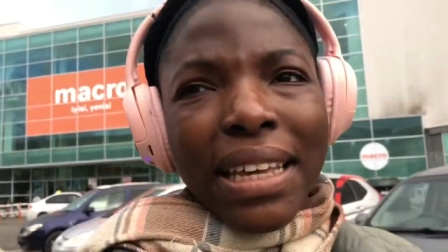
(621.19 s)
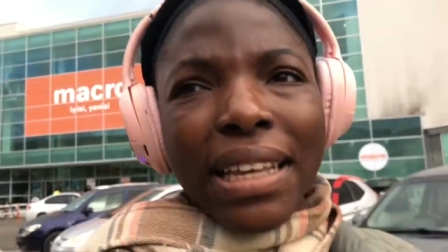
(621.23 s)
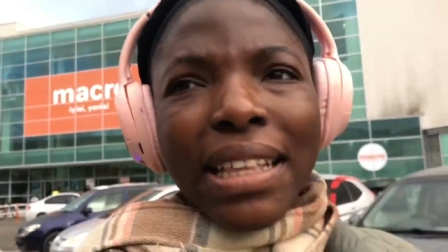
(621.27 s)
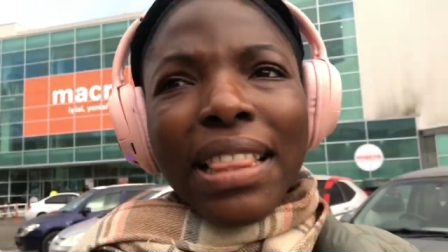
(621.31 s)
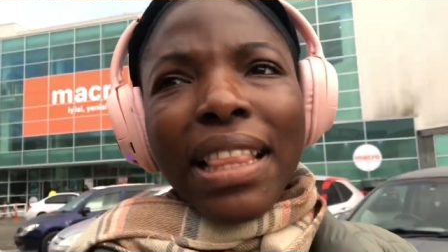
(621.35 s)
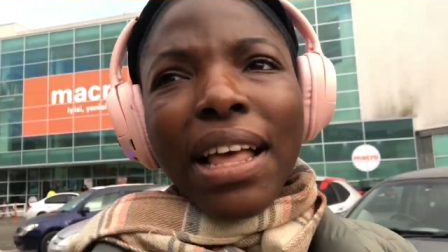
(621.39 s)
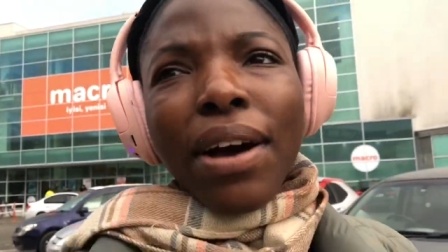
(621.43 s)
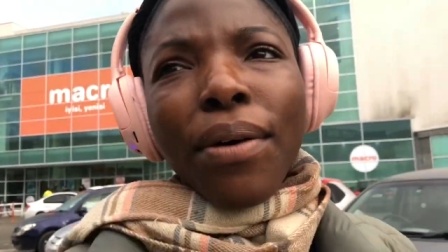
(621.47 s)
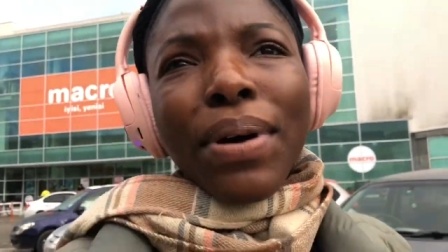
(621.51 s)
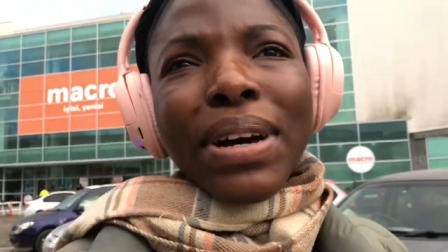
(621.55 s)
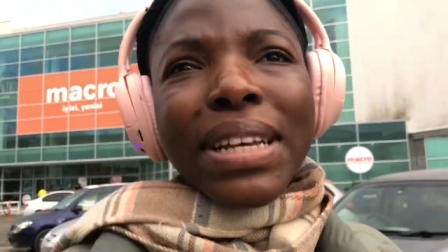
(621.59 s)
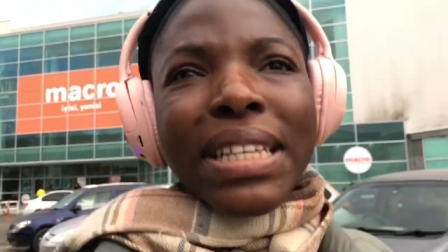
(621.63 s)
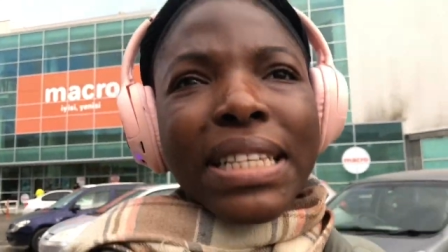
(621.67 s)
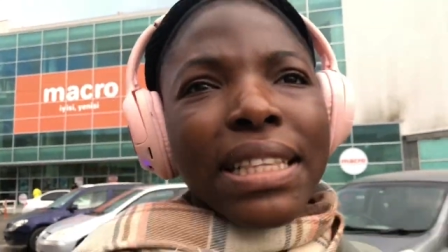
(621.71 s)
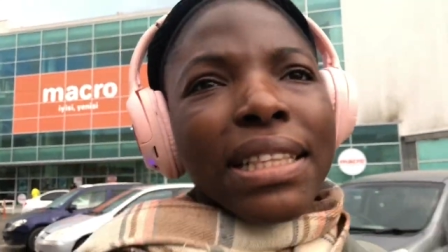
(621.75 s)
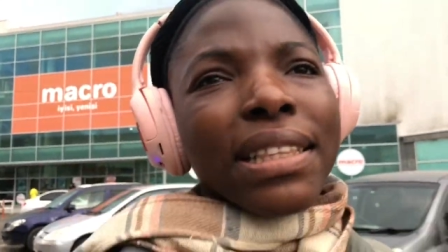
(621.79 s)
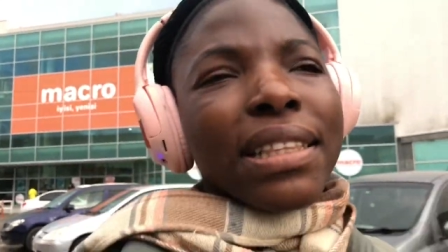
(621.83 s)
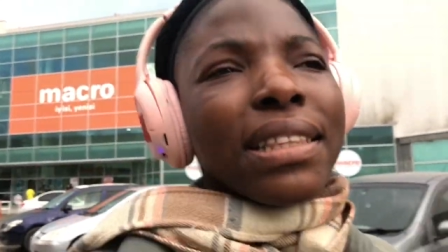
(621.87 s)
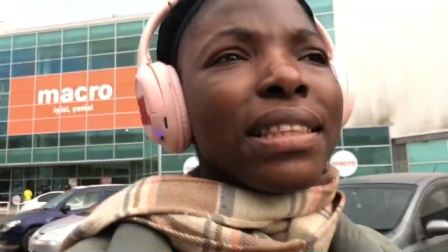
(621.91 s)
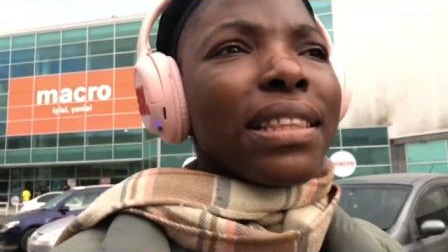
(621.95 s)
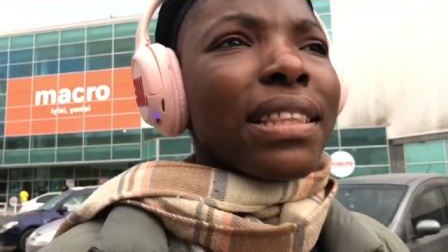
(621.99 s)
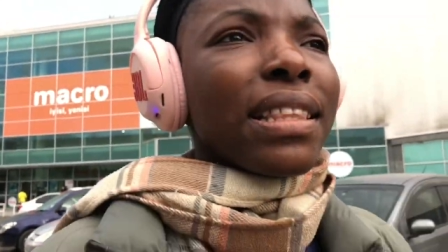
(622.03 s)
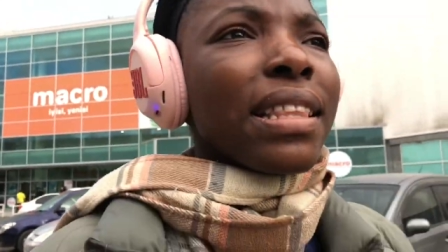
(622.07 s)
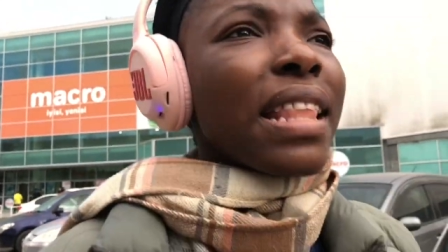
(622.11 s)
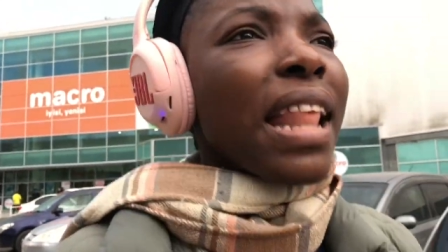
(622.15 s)
Lawas
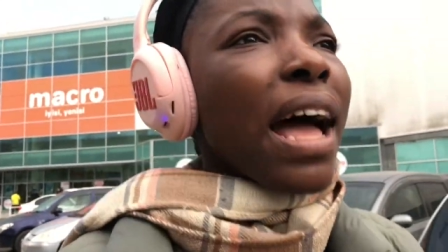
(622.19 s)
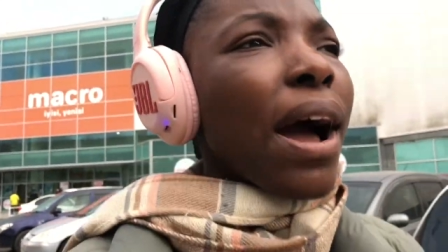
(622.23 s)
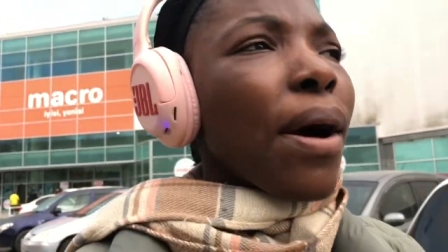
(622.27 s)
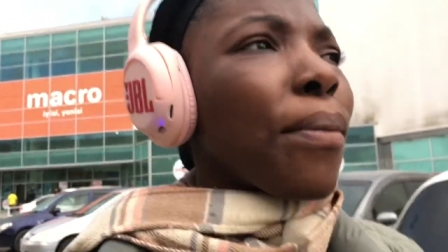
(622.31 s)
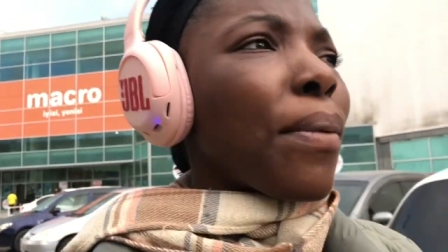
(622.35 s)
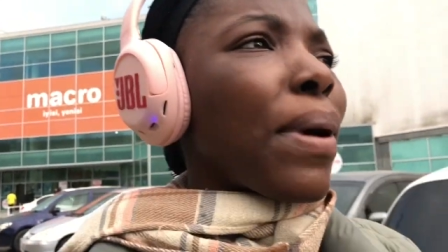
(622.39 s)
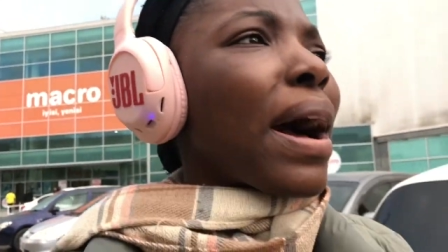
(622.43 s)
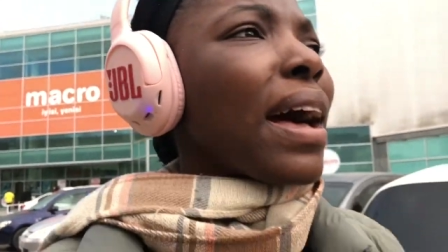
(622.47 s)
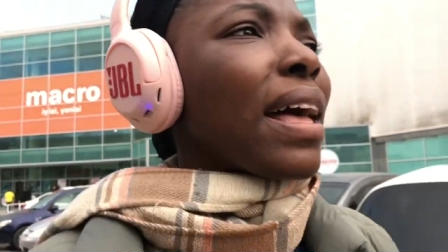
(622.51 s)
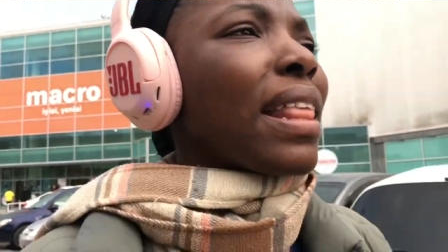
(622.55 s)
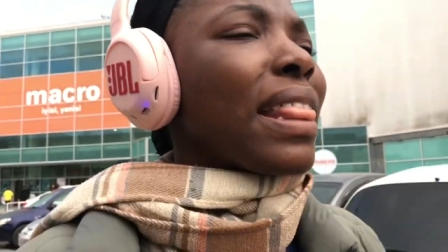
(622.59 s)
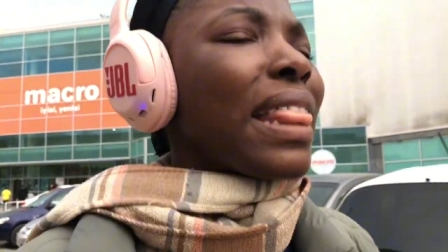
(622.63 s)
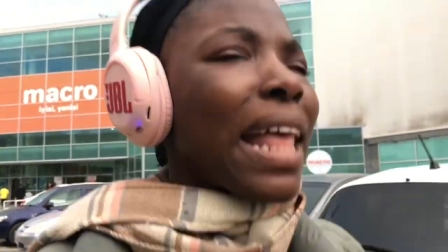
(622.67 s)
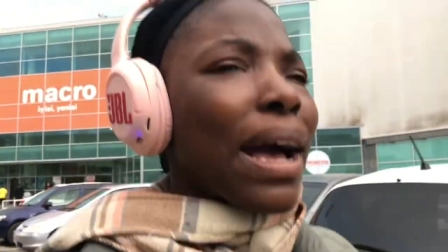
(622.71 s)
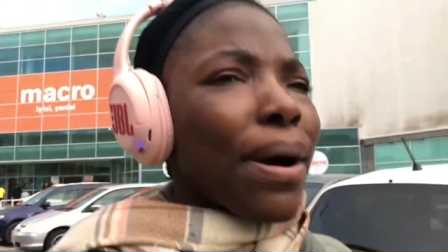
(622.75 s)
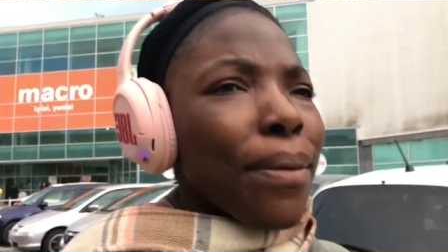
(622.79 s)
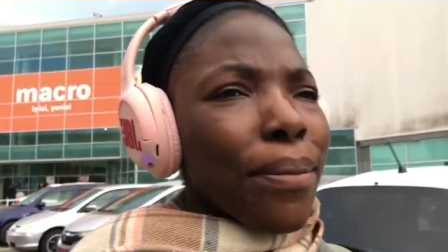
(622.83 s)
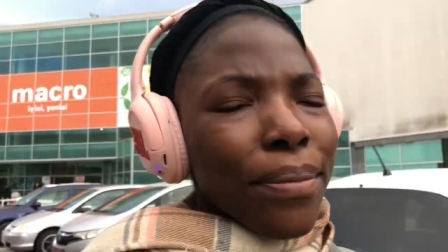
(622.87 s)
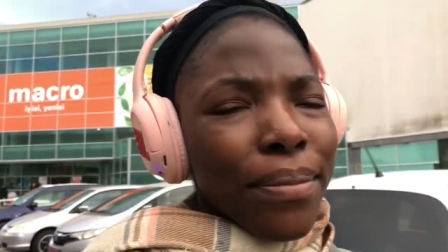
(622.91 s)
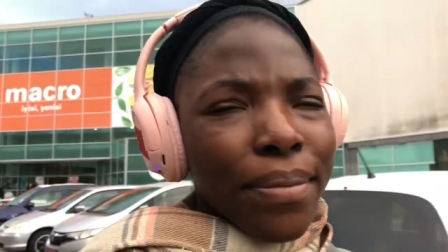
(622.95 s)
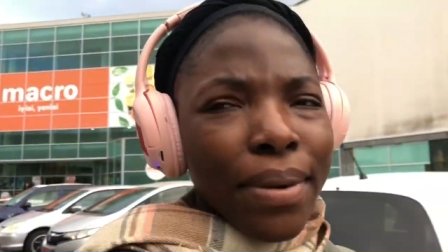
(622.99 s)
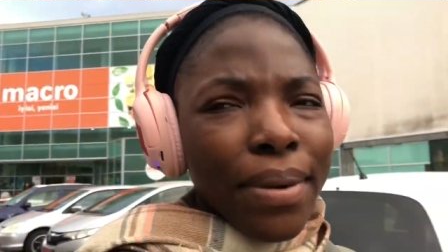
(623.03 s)
Lawa Law